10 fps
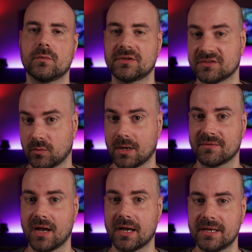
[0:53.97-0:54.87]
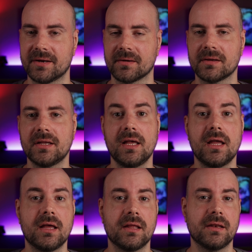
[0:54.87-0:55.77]
which is what I've got here.
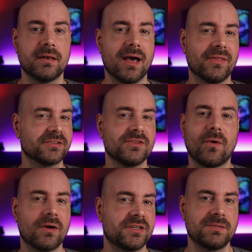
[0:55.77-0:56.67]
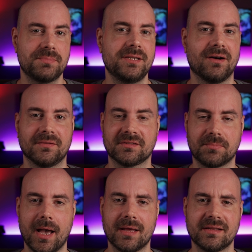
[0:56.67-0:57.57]
Now there's no RGB on this
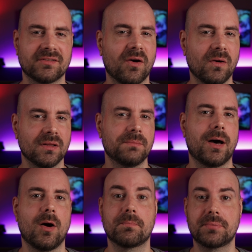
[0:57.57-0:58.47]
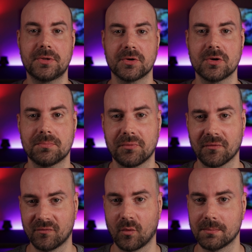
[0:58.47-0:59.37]
pad, it's all about pure
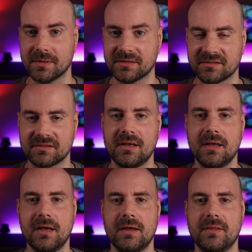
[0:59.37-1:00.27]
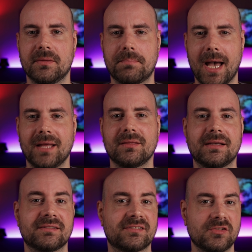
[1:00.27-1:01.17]
performance. The pad
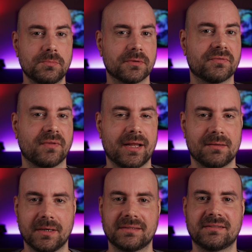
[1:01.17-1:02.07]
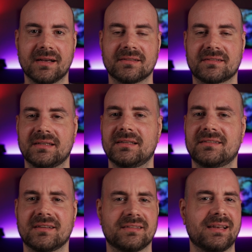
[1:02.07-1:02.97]
lays super flat on my desk and it
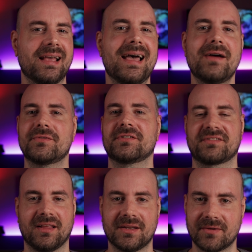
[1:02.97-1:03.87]
doesn't ever slide